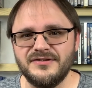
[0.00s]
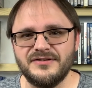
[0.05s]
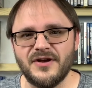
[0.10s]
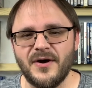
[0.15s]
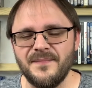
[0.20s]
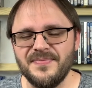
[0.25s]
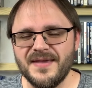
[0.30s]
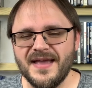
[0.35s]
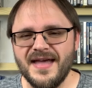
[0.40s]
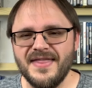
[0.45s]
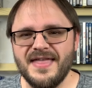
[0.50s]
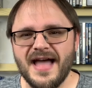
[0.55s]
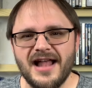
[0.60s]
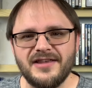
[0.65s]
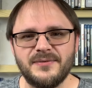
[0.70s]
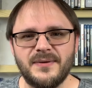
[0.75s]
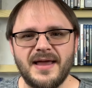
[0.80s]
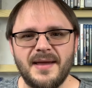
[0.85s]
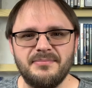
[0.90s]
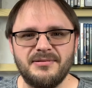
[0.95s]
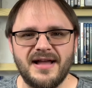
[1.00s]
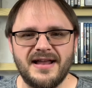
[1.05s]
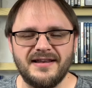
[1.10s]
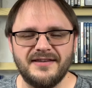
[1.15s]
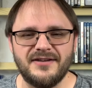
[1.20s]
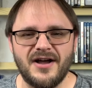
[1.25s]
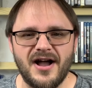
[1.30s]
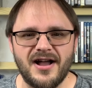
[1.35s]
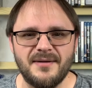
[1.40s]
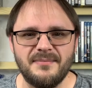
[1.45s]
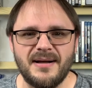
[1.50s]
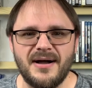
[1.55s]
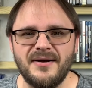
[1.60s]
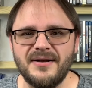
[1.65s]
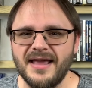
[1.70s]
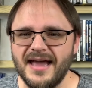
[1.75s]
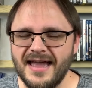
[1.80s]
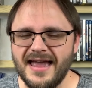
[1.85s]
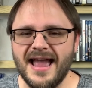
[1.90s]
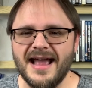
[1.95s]
So that's what I plan to talk
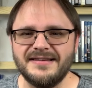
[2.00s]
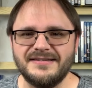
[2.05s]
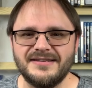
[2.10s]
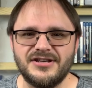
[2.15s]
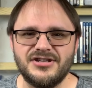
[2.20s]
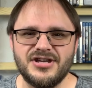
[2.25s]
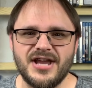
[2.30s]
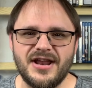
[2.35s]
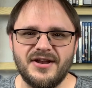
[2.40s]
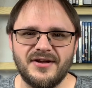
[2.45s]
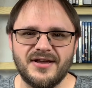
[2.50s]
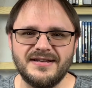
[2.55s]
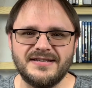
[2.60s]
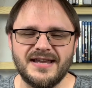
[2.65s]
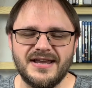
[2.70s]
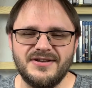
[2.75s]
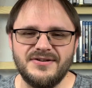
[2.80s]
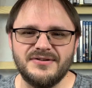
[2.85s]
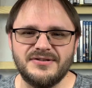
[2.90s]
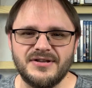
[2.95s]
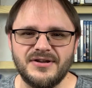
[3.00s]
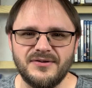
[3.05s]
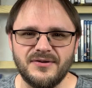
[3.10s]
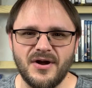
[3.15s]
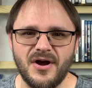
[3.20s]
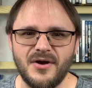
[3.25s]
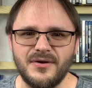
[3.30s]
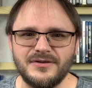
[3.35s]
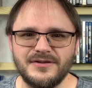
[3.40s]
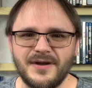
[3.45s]
about as this channel continues to grow.